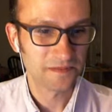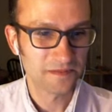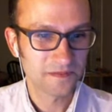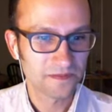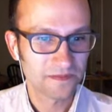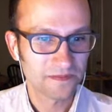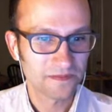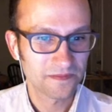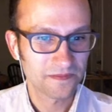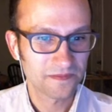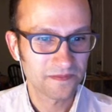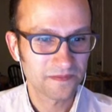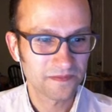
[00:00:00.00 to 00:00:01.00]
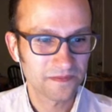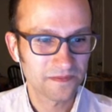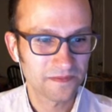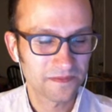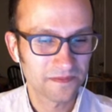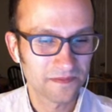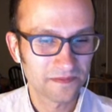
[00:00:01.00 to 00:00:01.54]

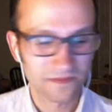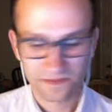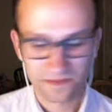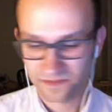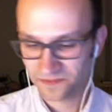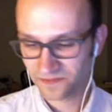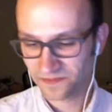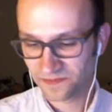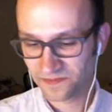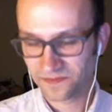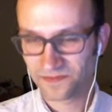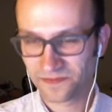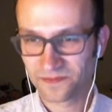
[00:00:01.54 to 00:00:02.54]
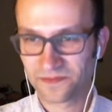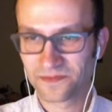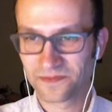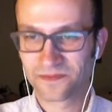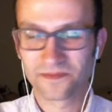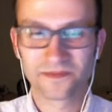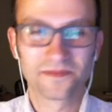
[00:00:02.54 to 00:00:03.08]

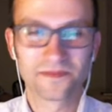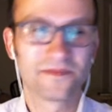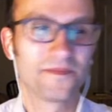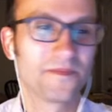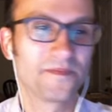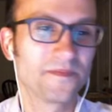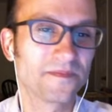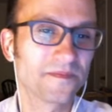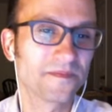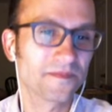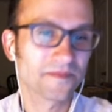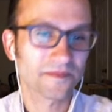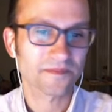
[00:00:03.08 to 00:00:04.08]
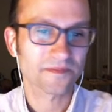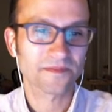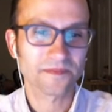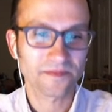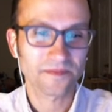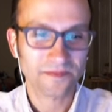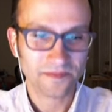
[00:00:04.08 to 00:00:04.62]

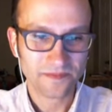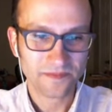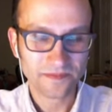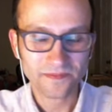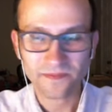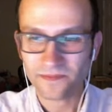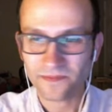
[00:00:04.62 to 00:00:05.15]
This person isn't speaking.